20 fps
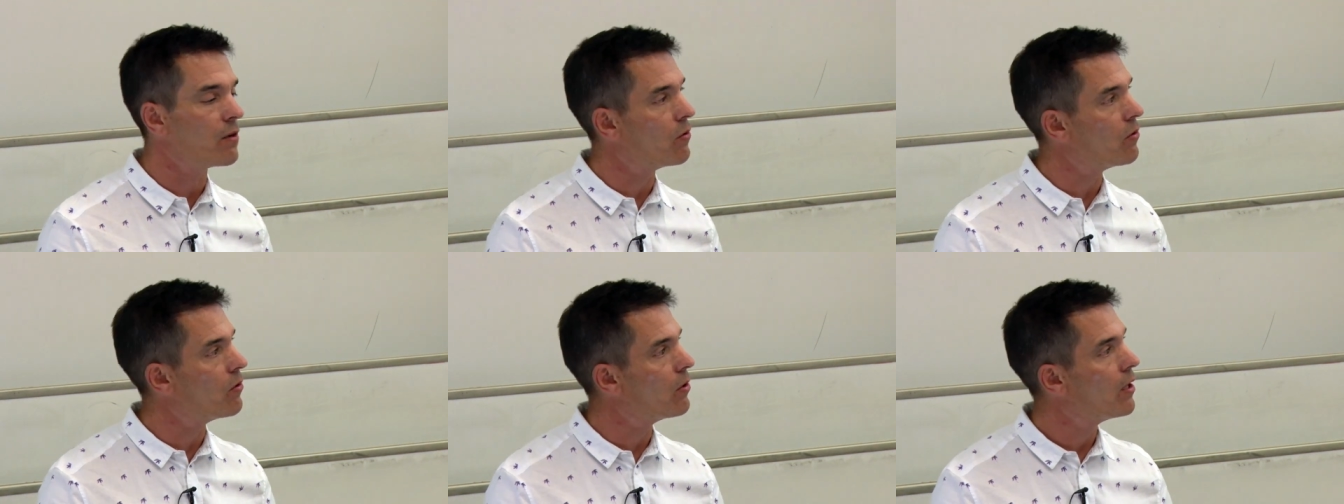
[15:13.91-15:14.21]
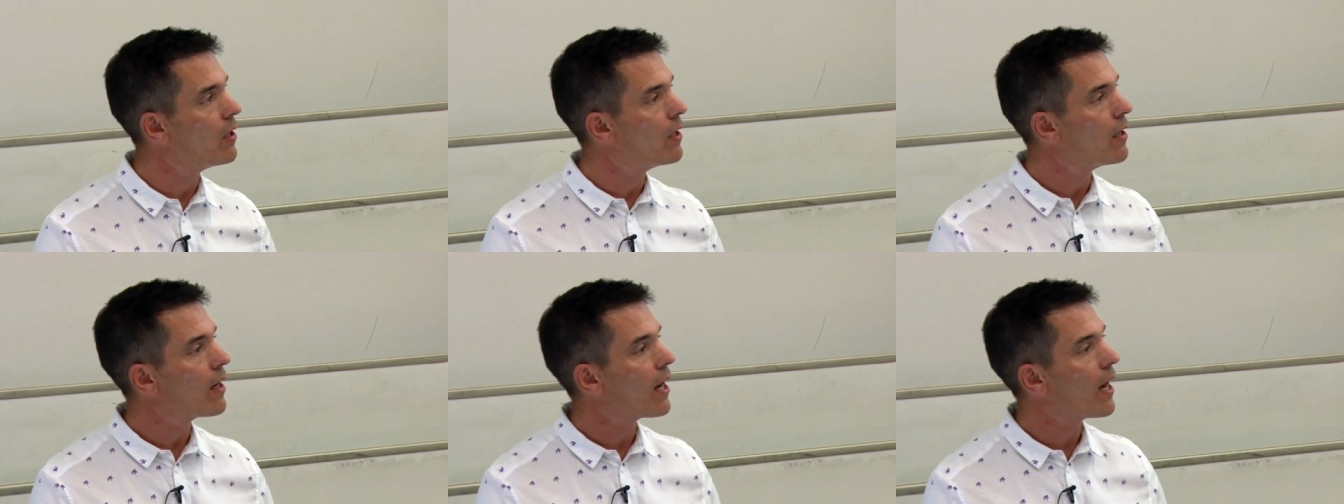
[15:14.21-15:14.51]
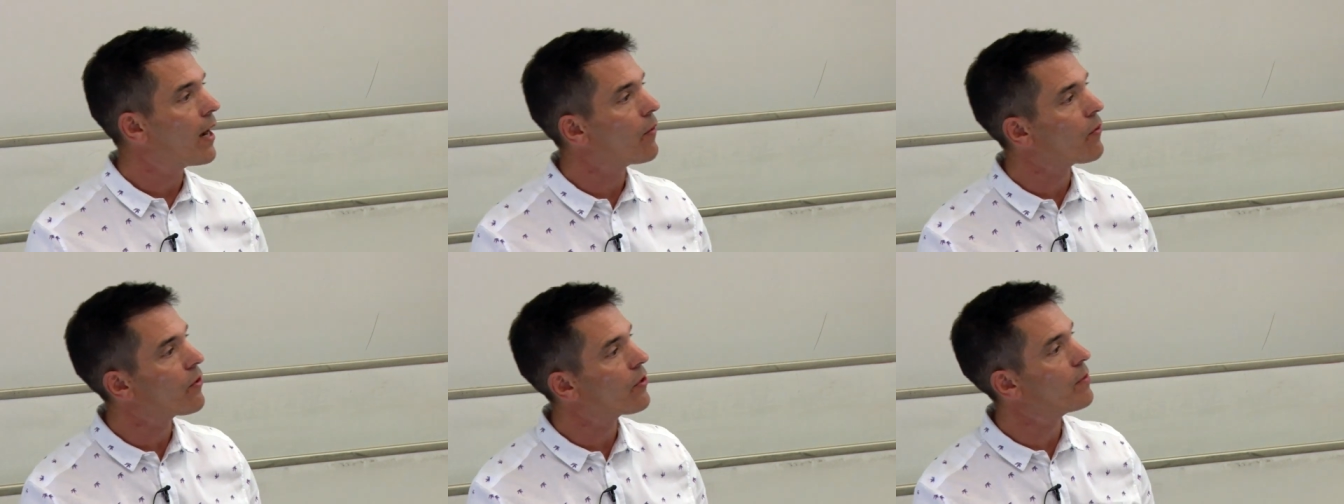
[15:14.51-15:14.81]
or
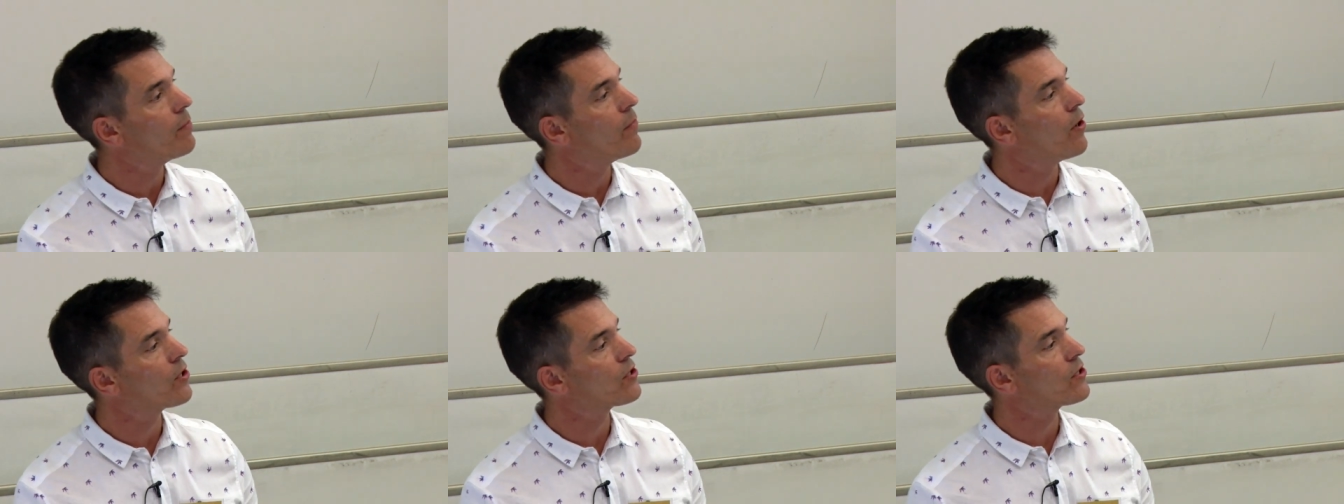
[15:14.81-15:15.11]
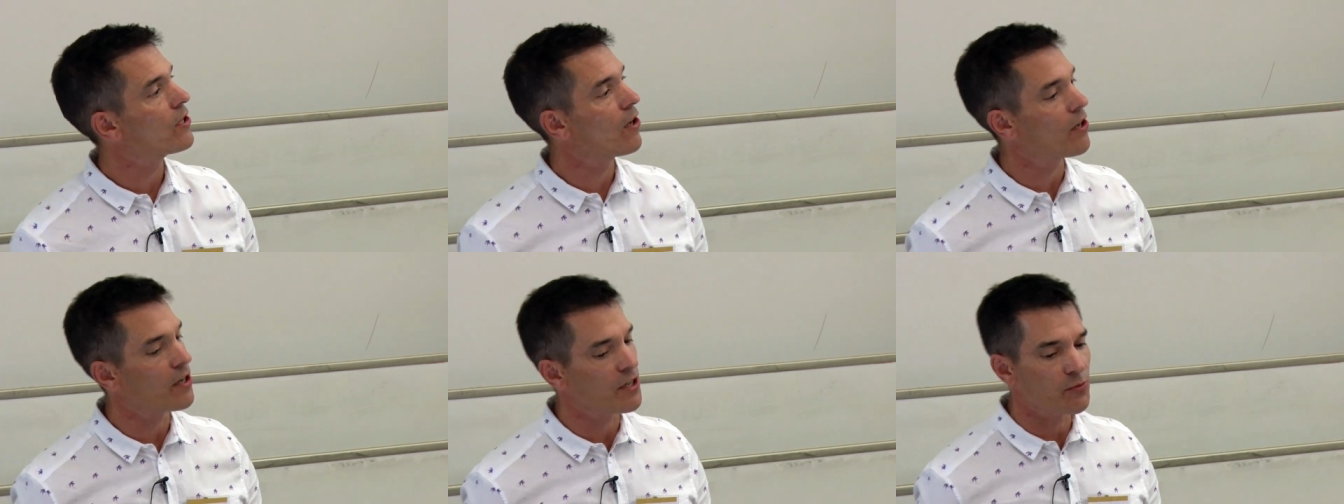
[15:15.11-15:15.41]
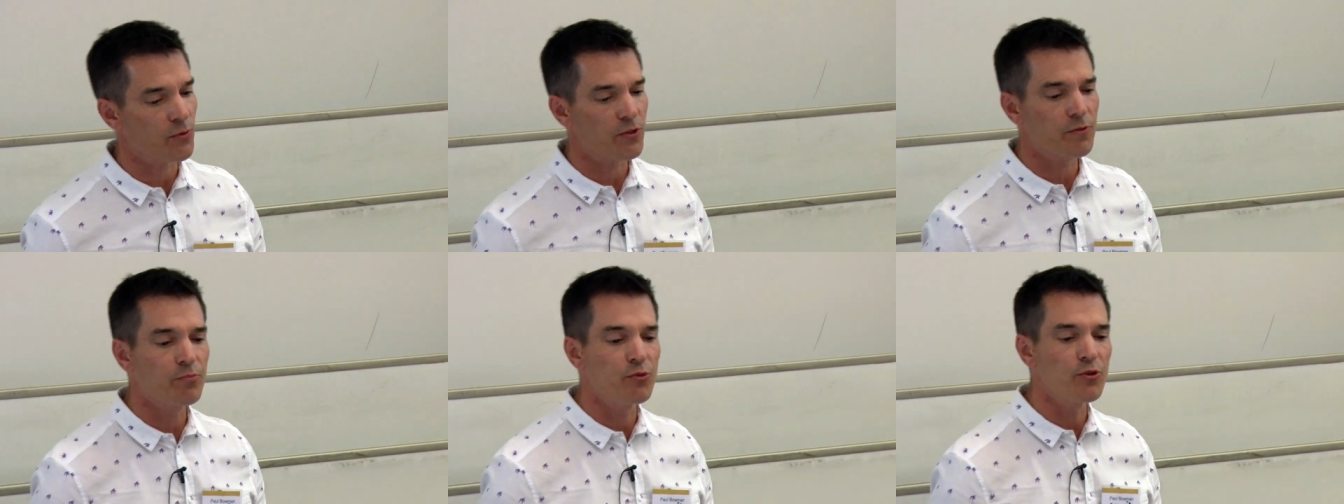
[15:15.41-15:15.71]
how good a martial
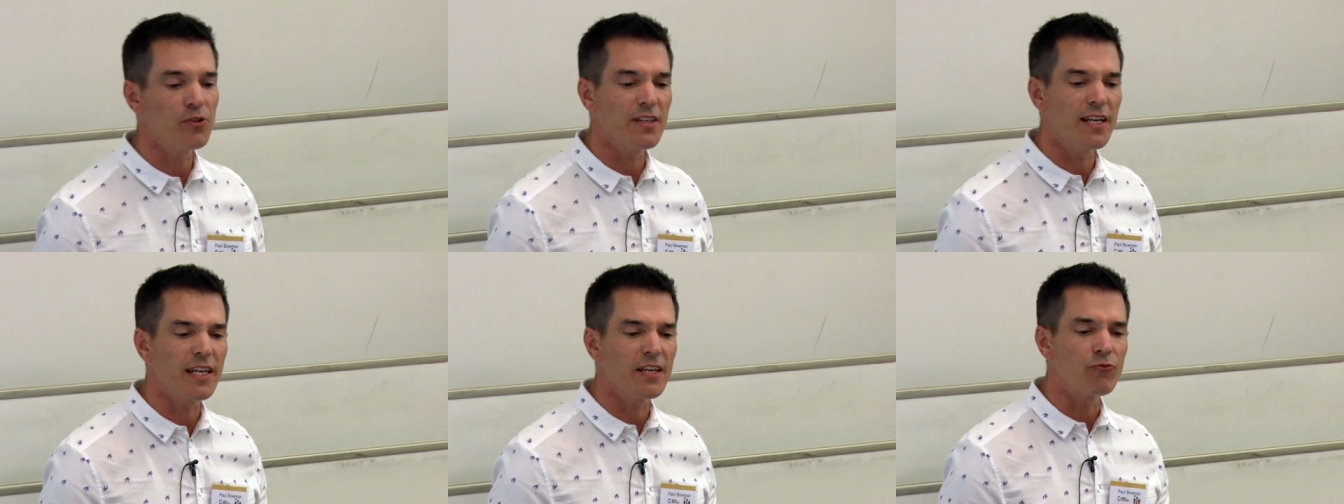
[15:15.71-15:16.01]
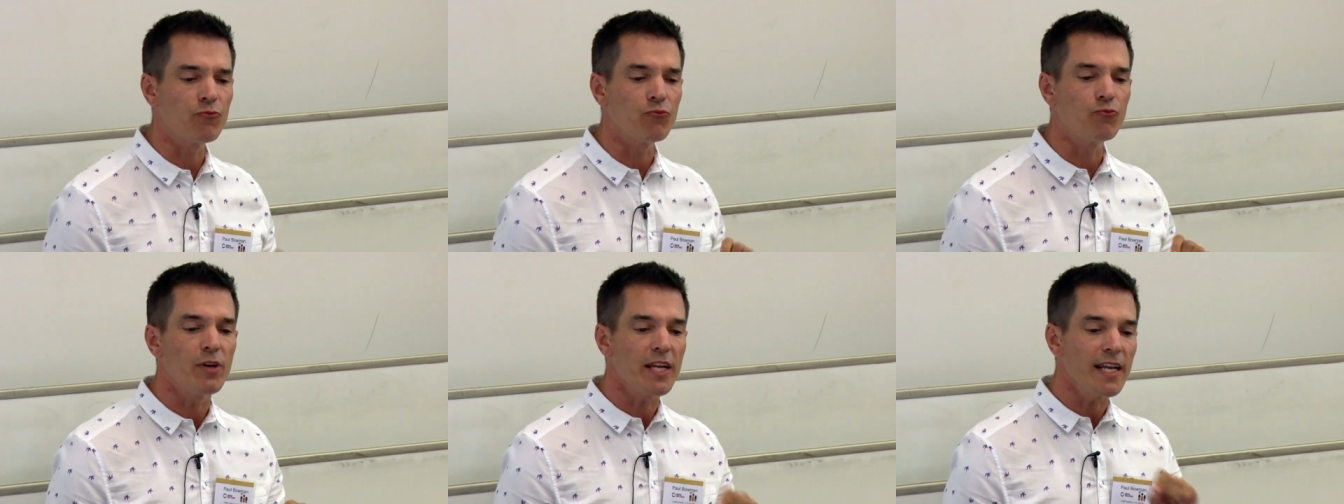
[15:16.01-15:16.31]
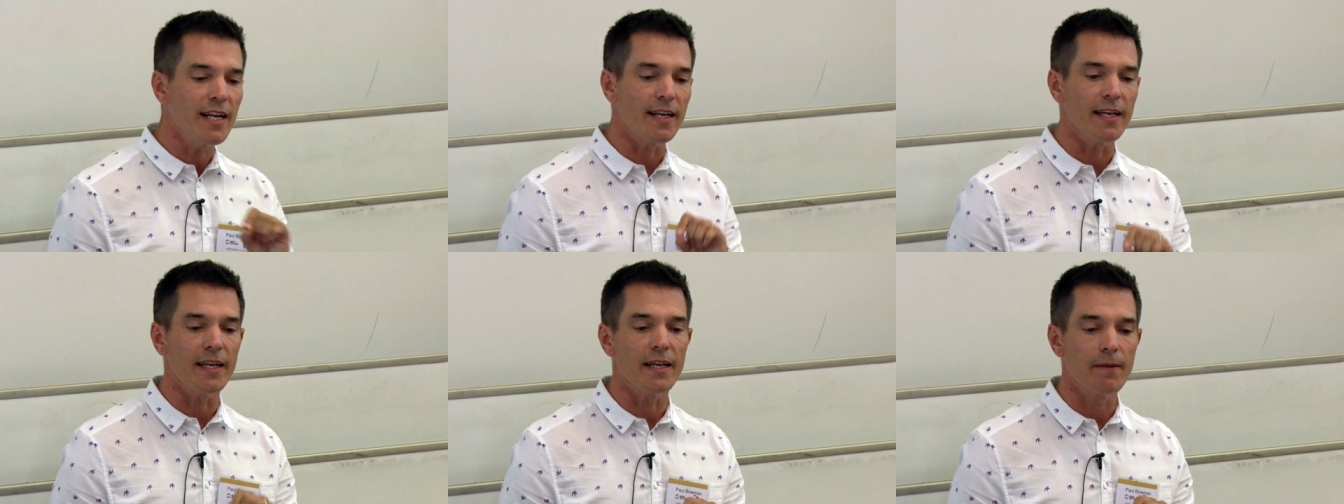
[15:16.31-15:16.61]
artist was Bruce Lee
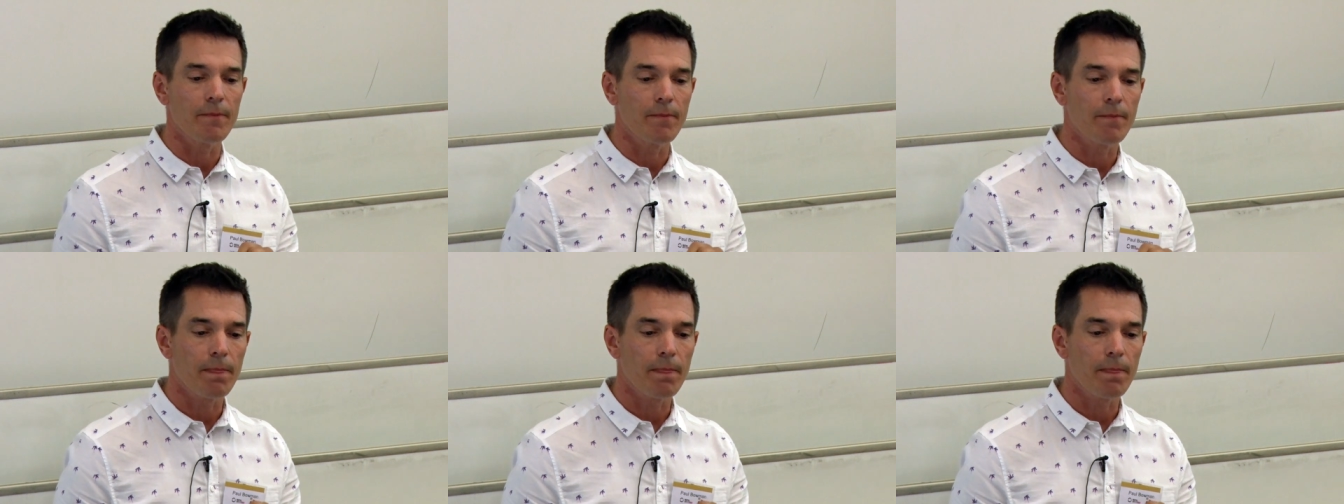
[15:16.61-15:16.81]
really,